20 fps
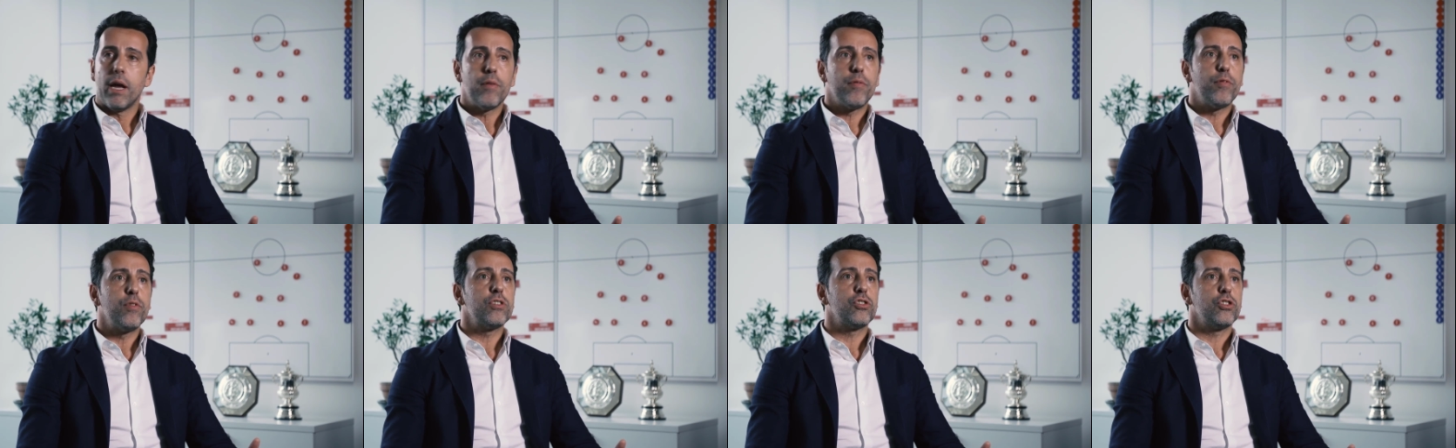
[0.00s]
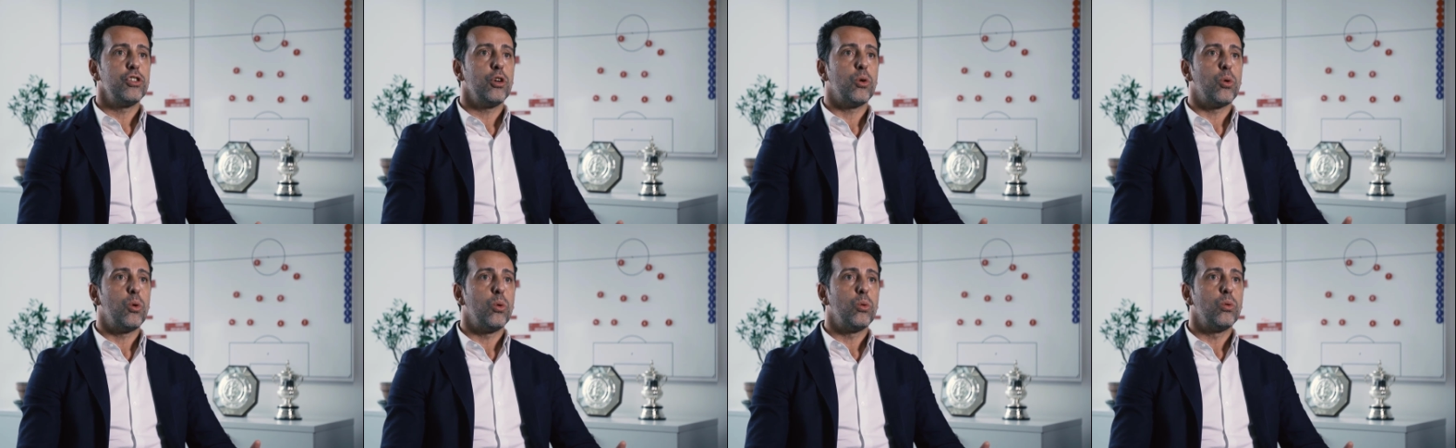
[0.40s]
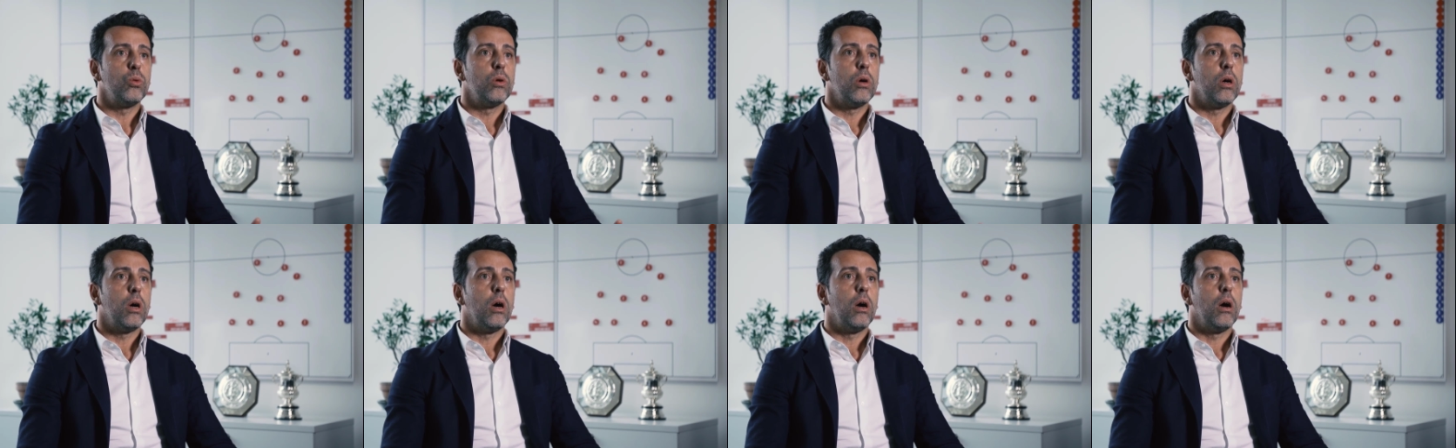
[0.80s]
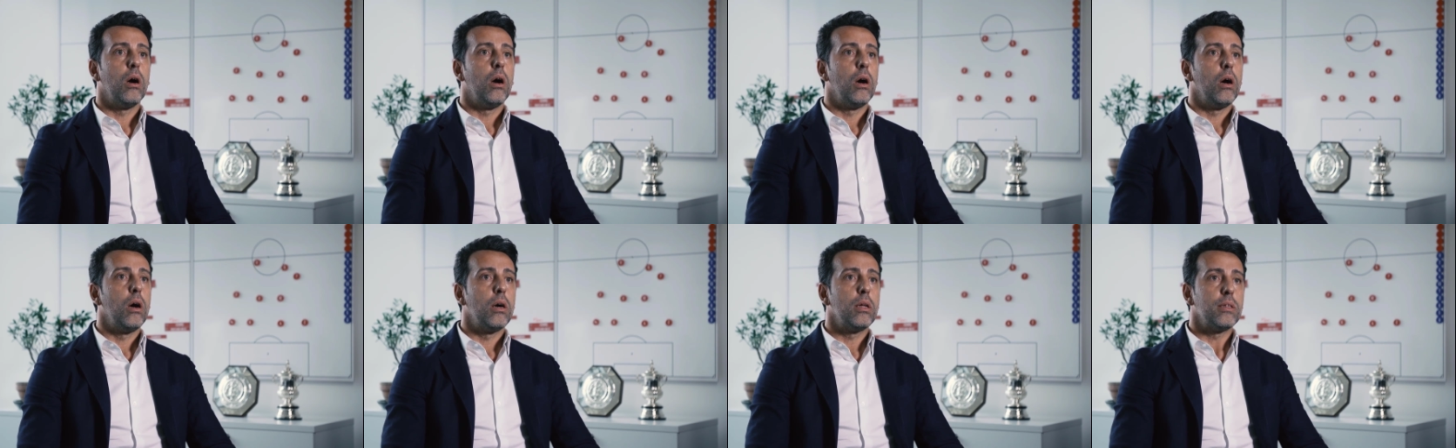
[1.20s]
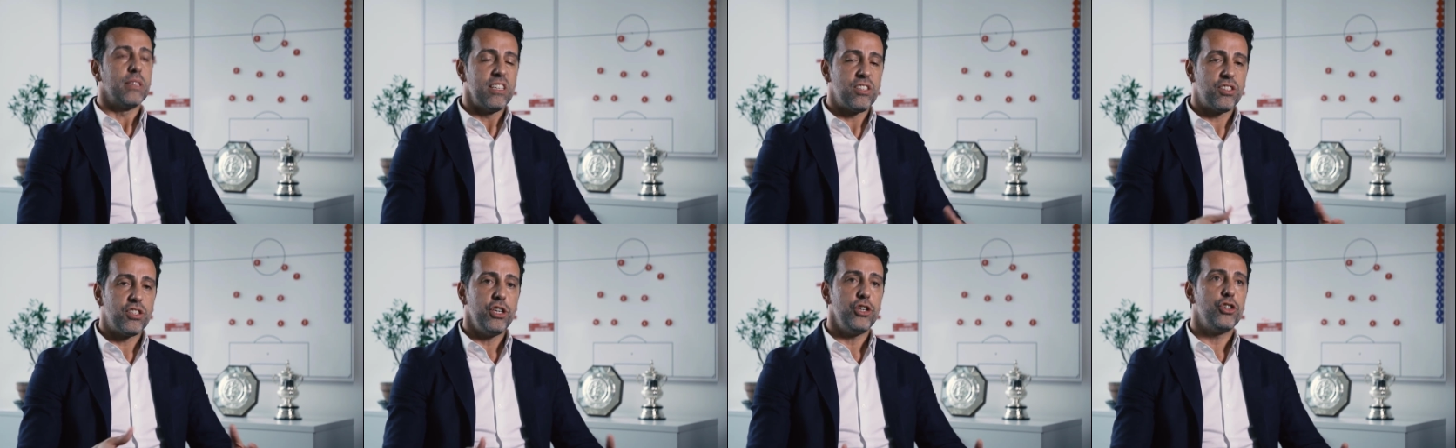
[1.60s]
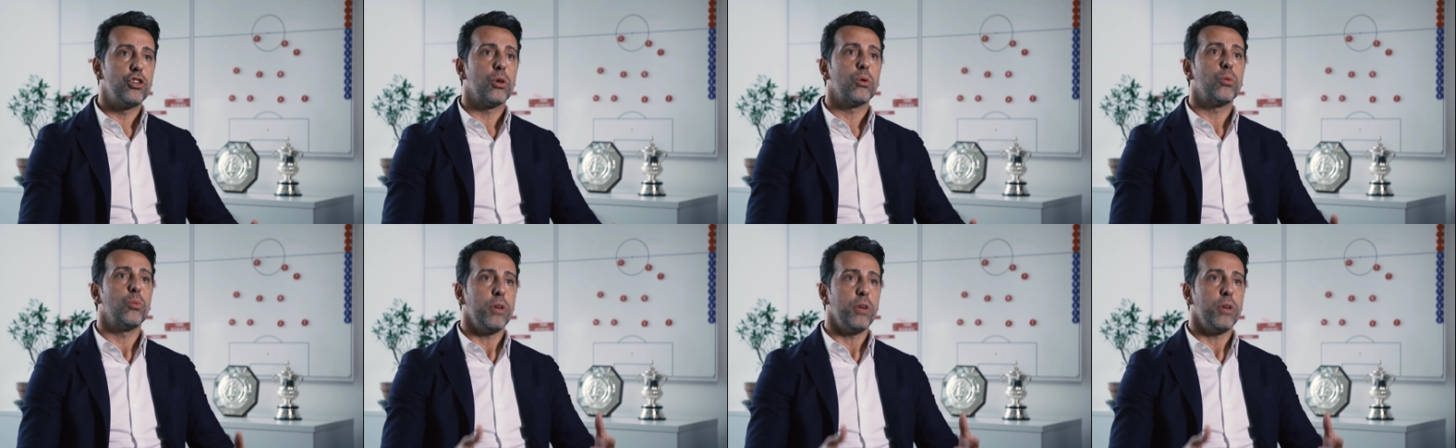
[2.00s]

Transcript: every single uh, decision